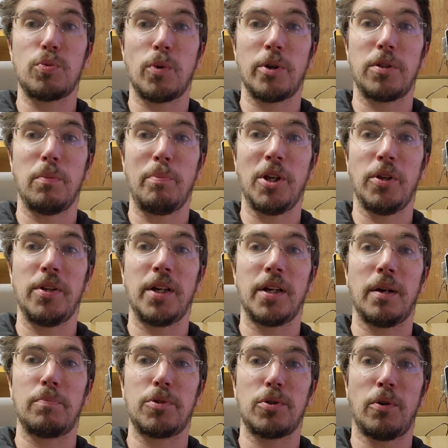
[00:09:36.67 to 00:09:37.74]
worth of building
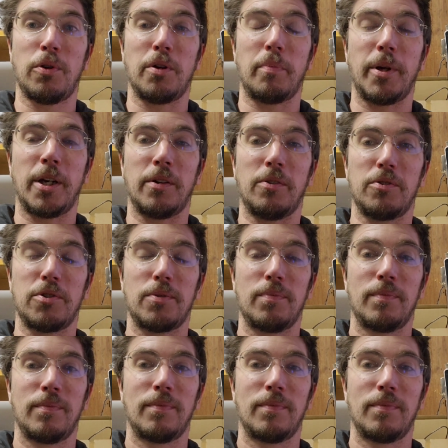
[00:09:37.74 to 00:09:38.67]
up solar panels.